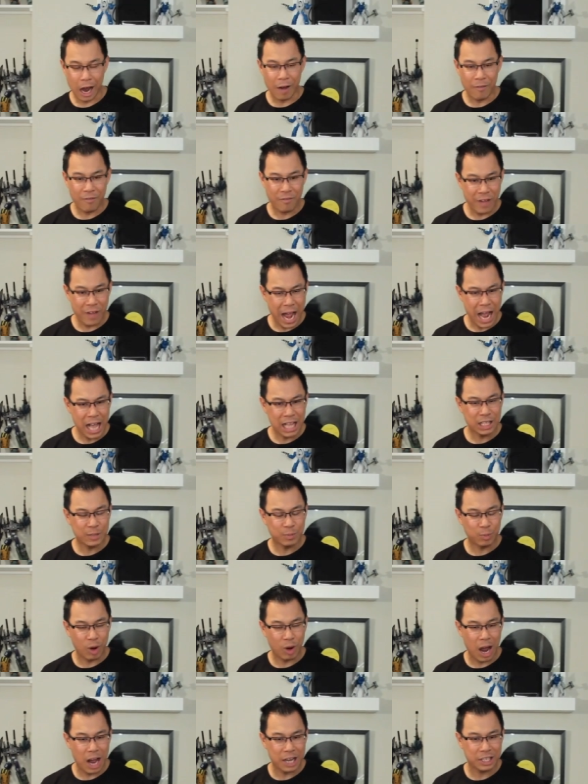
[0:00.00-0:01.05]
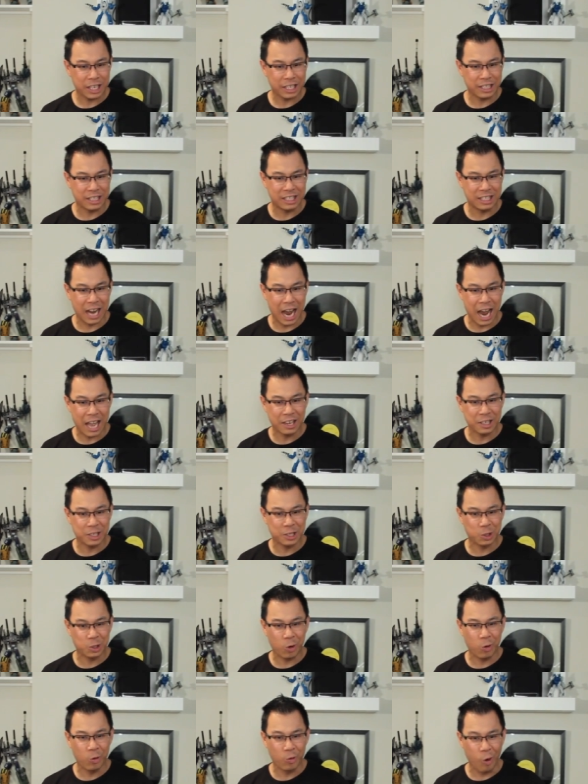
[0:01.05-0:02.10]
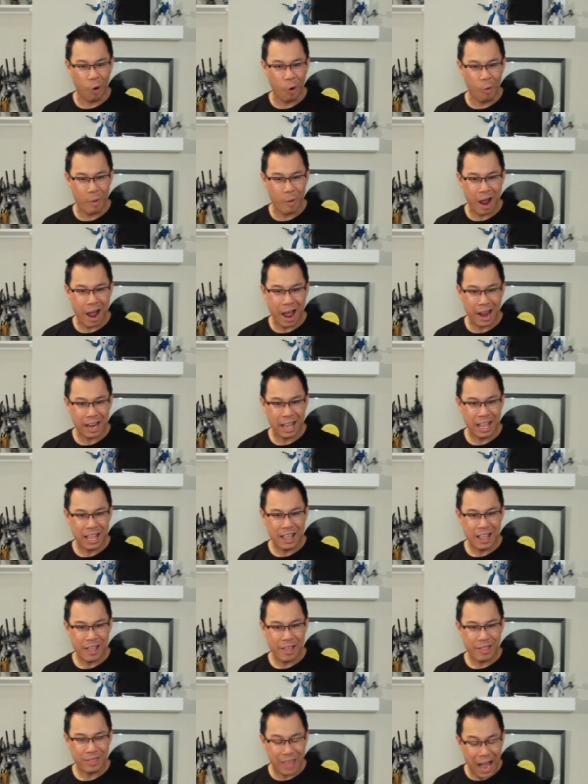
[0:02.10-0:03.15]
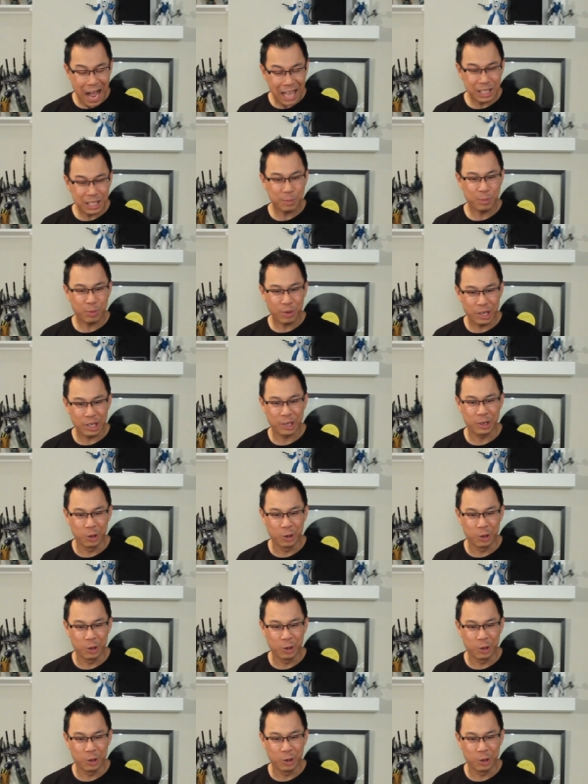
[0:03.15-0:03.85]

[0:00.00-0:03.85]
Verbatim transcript: A Fans Project dinosaur robot? That's pretty